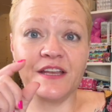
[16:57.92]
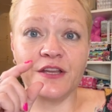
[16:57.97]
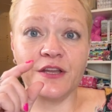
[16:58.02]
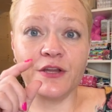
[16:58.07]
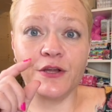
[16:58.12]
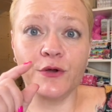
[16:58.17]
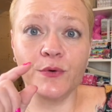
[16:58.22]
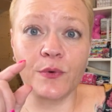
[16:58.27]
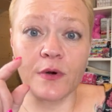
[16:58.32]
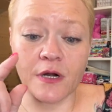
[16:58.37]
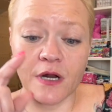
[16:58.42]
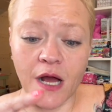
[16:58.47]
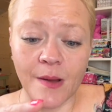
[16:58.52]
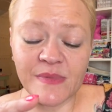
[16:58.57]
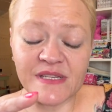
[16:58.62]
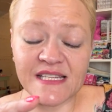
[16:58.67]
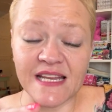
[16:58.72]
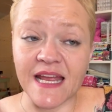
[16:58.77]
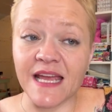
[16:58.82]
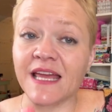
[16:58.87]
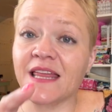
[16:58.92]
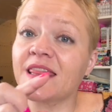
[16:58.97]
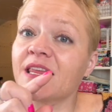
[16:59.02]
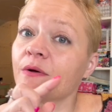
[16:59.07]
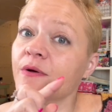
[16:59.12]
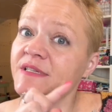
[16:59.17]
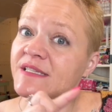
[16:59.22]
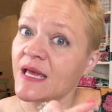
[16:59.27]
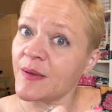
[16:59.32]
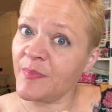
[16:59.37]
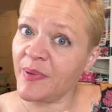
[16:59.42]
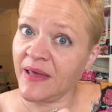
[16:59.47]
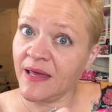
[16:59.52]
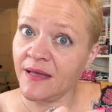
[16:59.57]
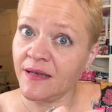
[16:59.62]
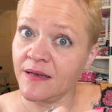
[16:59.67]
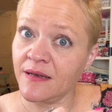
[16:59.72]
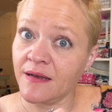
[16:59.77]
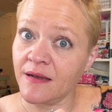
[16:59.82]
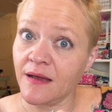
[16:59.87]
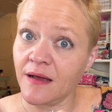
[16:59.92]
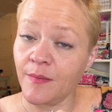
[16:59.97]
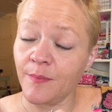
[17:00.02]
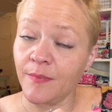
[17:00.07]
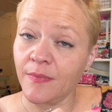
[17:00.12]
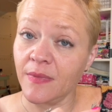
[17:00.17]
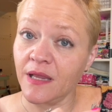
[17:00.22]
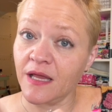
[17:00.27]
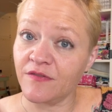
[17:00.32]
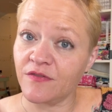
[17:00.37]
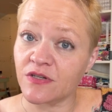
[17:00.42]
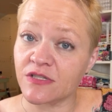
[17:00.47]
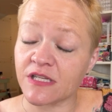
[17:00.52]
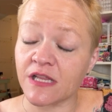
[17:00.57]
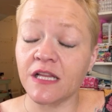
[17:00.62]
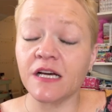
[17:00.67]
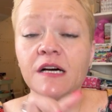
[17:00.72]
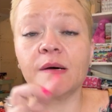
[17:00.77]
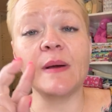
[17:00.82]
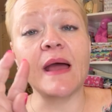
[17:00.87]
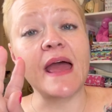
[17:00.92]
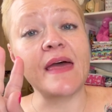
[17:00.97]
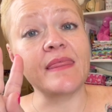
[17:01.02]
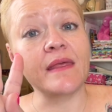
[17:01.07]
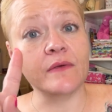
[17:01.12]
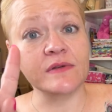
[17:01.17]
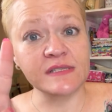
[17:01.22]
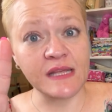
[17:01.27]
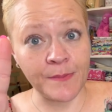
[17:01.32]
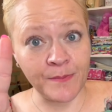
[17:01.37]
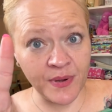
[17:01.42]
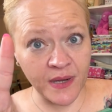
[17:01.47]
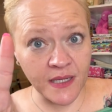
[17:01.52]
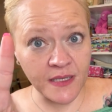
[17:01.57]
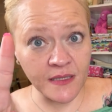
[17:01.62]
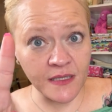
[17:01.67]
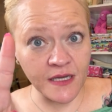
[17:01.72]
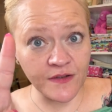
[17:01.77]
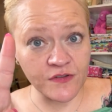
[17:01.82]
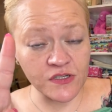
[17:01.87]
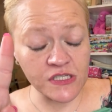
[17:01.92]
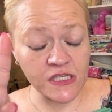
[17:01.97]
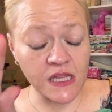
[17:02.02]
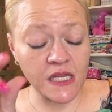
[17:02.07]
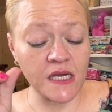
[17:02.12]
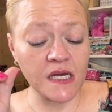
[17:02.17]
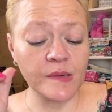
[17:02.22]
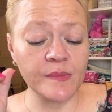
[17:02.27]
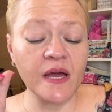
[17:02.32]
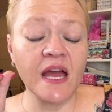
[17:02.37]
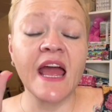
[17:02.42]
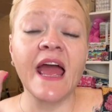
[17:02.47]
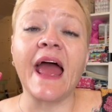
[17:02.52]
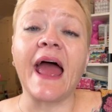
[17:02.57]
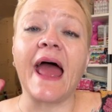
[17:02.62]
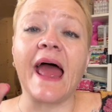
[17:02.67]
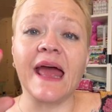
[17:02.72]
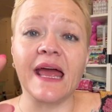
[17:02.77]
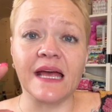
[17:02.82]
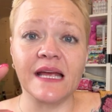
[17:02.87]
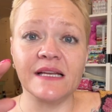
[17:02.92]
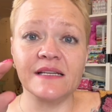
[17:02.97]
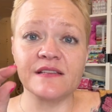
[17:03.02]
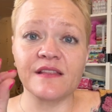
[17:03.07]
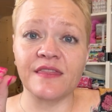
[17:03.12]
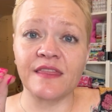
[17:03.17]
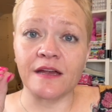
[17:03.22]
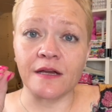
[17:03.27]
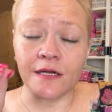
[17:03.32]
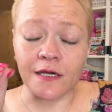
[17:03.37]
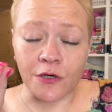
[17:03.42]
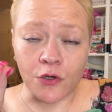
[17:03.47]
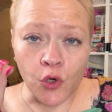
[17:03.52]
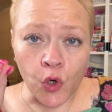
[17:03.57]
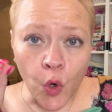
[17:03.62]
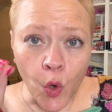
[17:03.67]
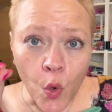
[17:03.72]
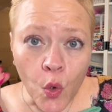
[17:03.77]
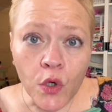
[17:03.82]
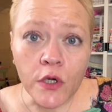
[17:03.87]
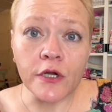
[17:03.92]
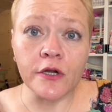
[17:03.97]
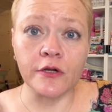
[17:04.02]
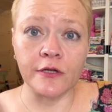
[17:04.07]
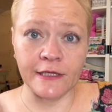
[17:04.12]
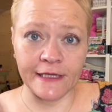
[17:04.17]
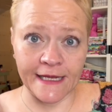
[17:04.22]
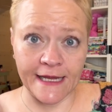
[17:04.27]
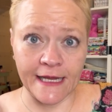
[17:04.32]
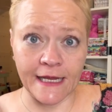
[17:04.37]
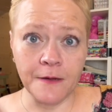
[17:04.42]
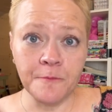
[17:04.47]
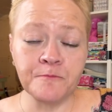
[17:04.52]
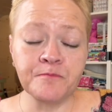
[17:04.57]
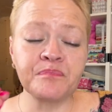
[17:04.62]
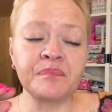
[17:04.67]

you were not mistaken, there is a Pin Lovers Club and there is a Button Lovers Club, and they're quarterly